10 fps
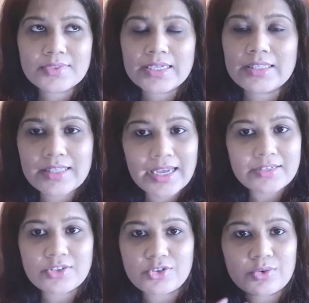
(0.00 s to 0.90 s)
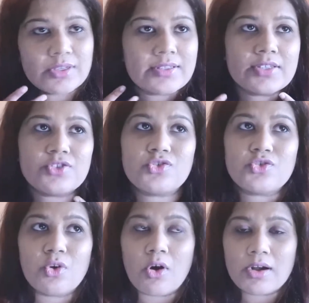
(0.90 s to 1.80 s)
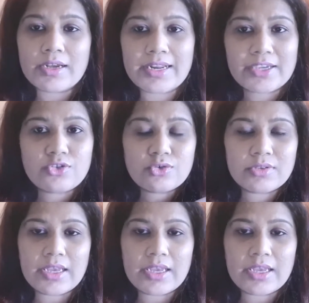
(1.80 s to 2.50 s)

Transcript: think that, it's a strong connection,